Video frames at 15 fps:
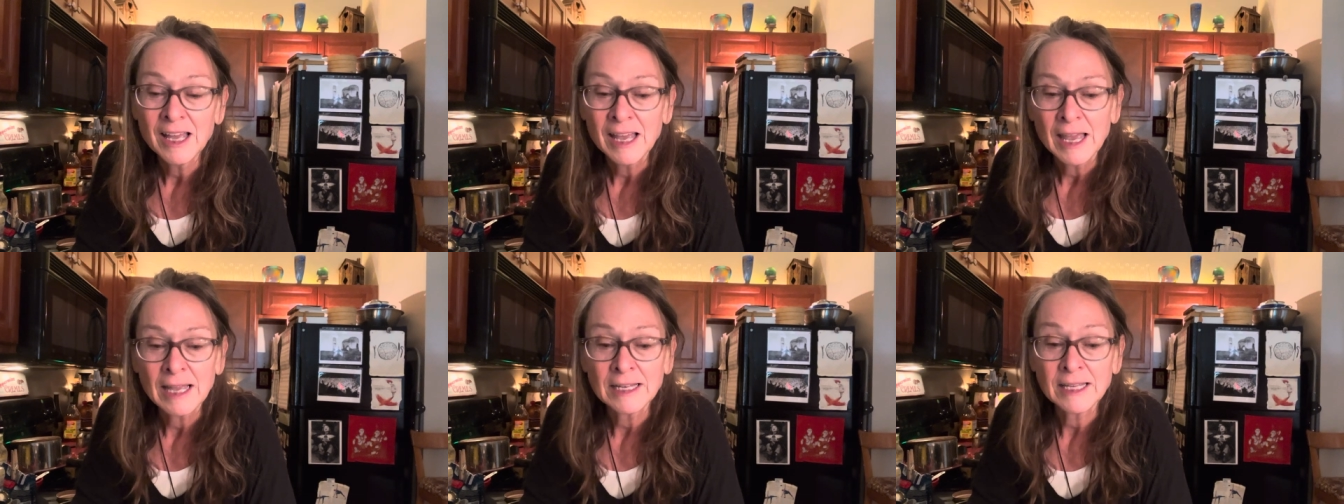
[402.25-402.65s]

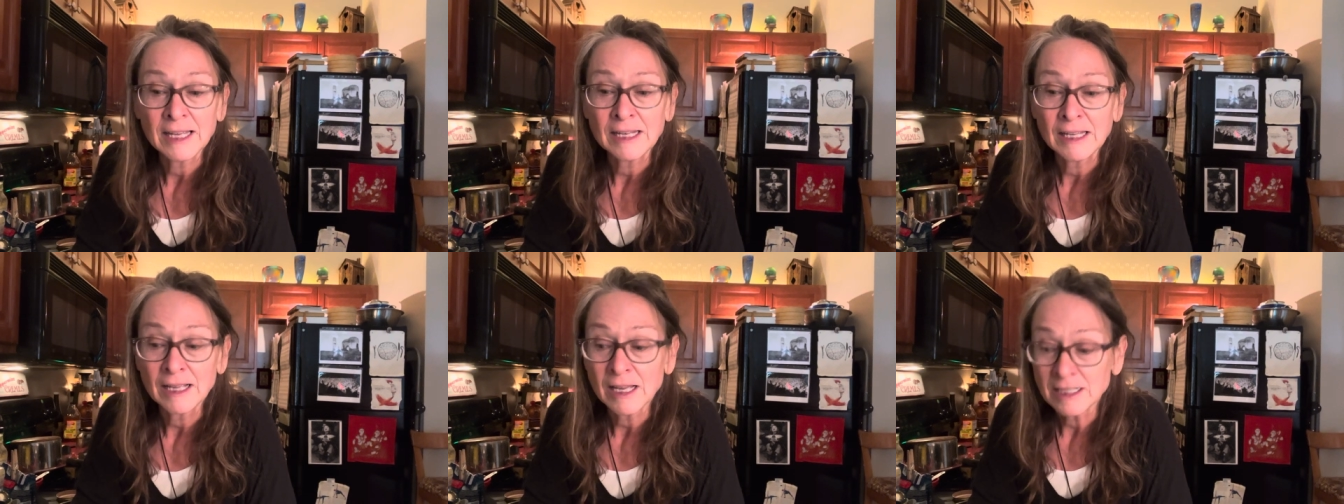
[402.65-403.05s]
and
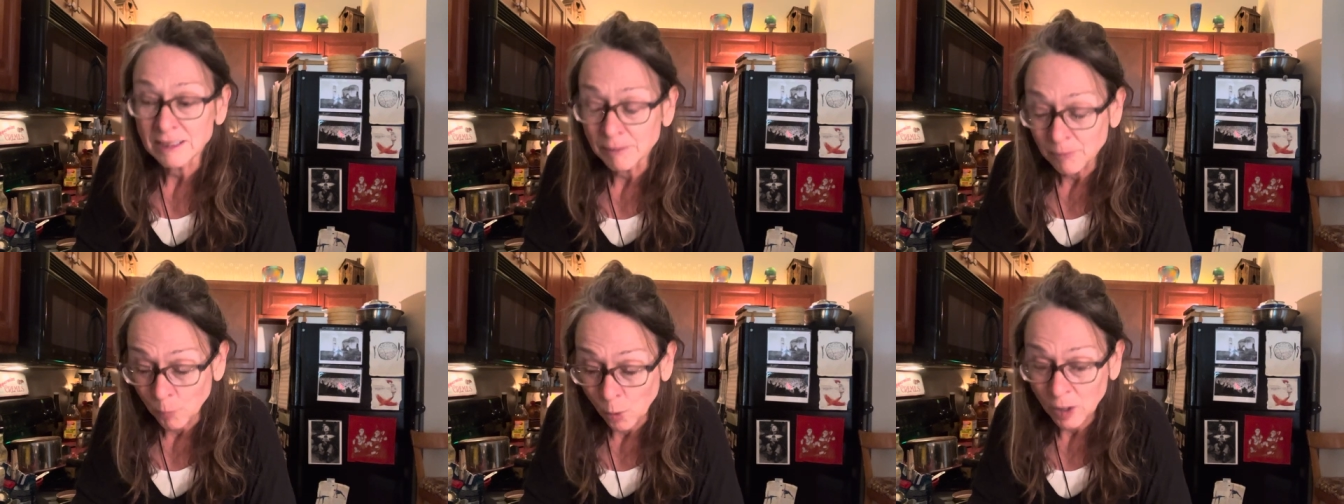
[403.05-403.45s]
getting
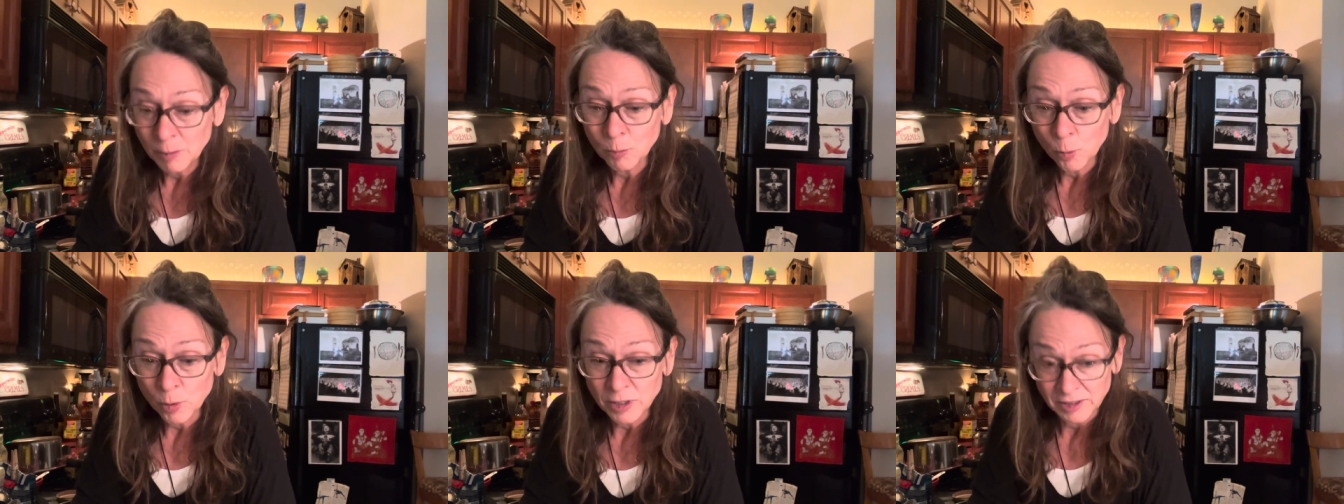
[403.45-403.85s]
more and
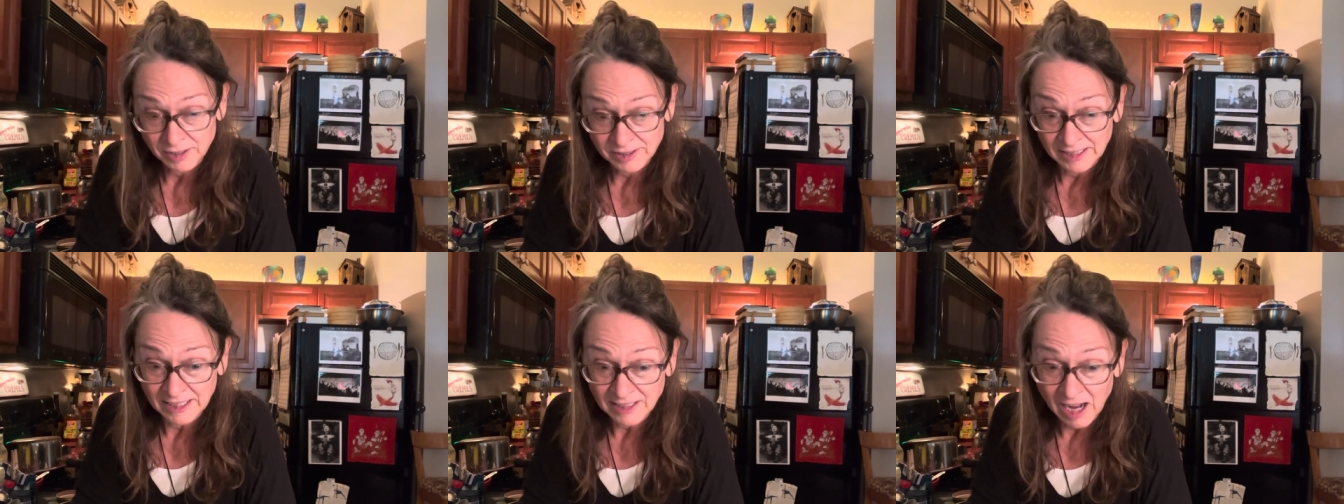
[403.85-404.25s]
more
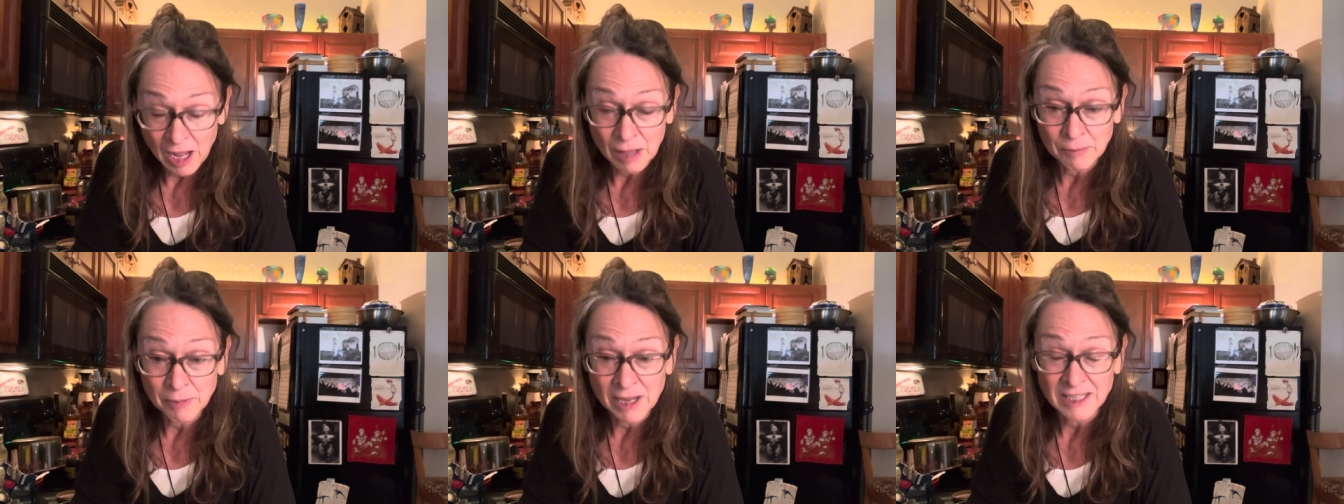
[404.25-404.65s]

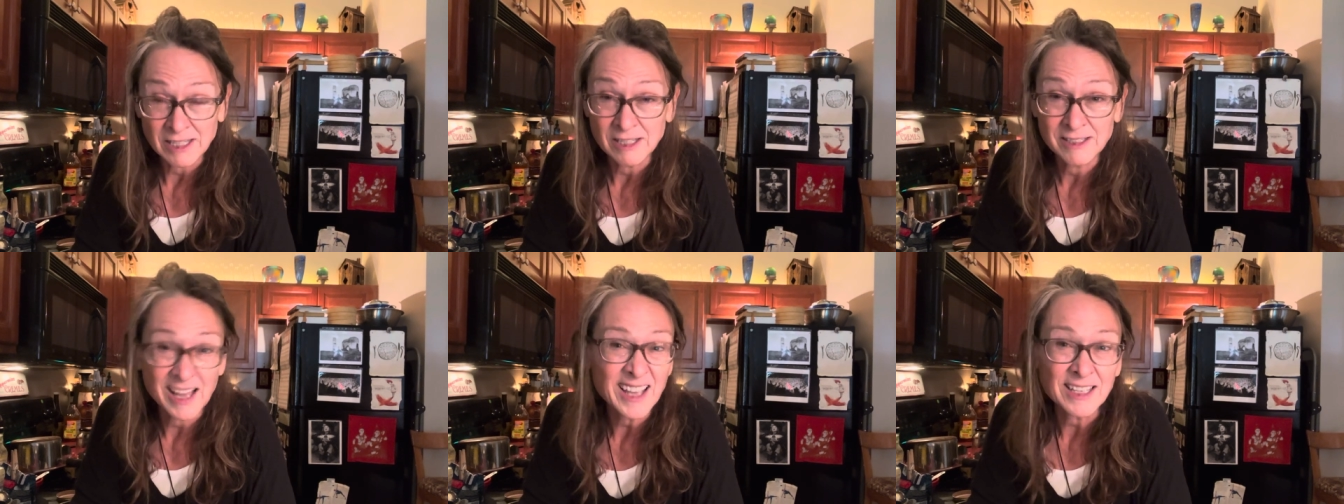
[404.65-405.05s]
senile by the
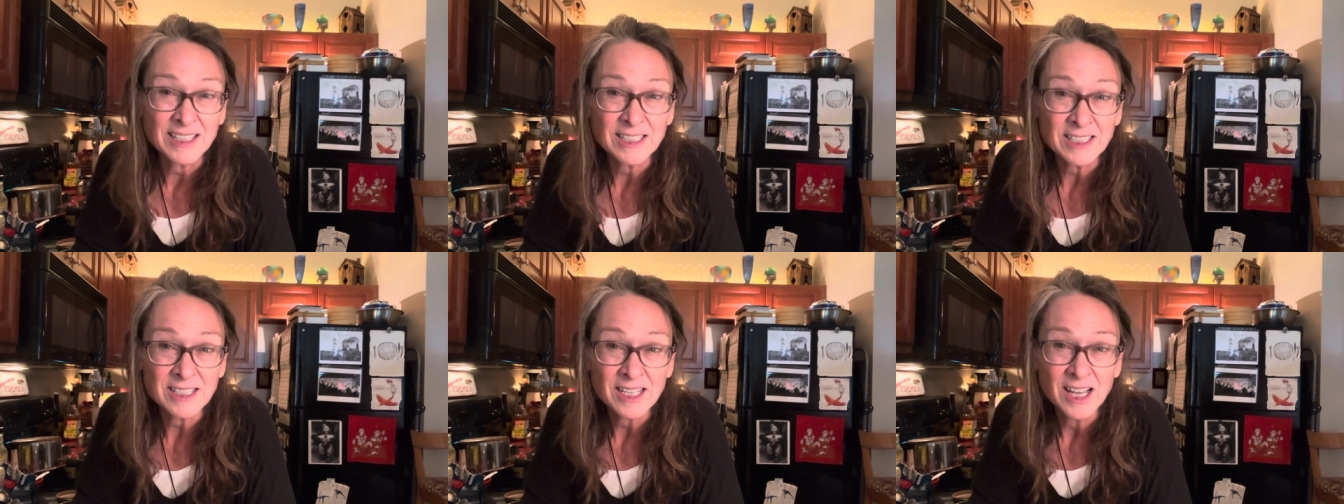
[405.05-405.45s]

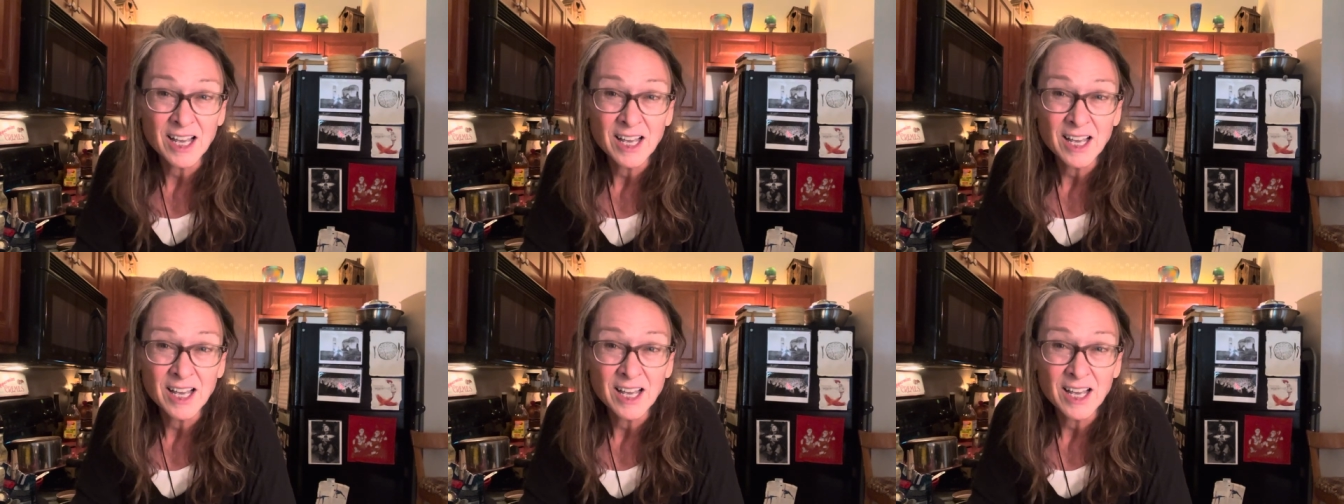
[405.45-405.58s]
second